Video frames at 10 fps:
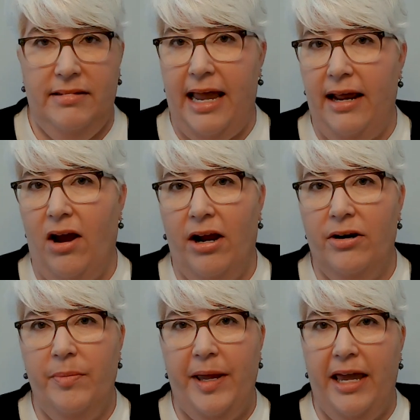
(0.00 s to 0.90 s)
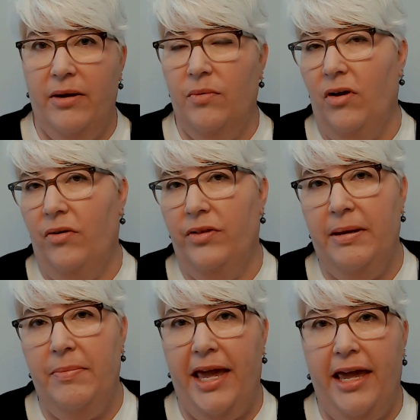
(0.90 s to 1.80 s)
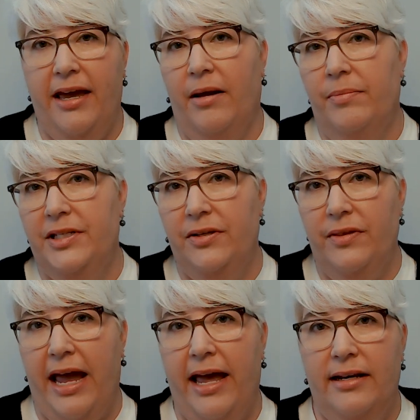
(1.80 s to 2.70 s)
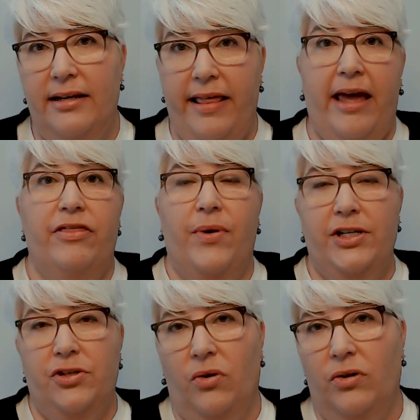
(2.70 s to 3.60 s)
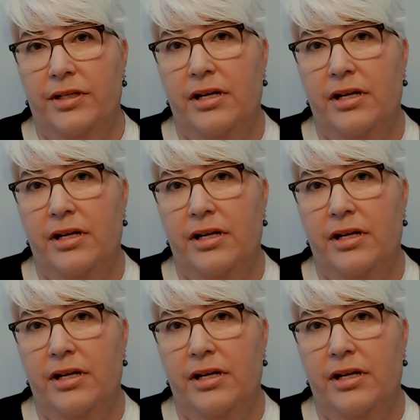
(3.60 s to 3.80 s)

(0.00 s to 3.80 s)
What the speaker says: that auto pay will only pay up to that threshold.